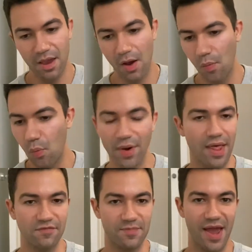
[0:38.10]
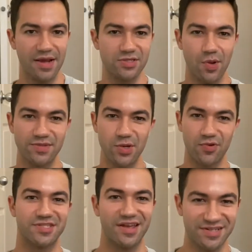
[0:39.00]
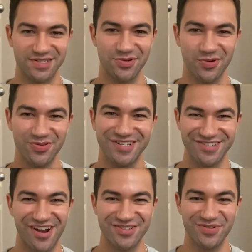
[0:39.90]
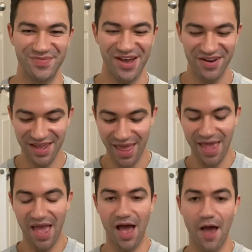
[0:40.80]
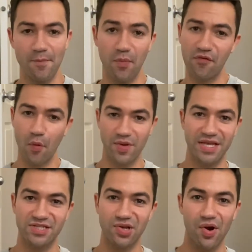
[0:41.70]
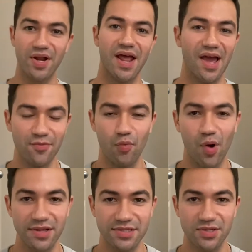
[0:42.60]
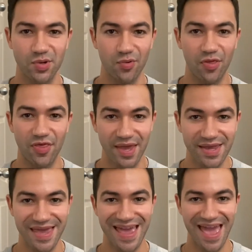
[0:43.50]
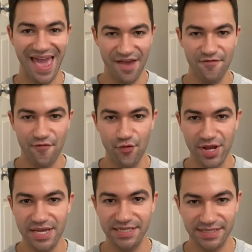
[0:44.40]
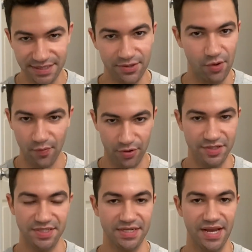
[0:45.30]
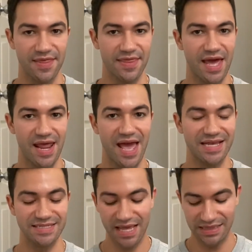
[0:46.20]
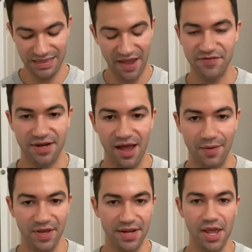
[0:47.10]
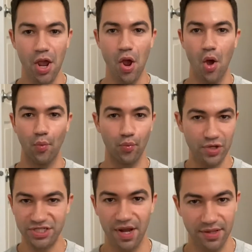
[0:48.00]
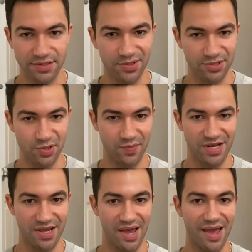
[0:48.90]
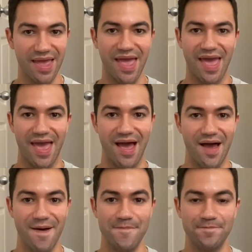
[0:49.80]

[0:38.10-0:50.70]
one hell of a bag, so I'm super excited to talk to you about it. But before we get started, I want to thank every single person that has left a comment, reached out on social media, and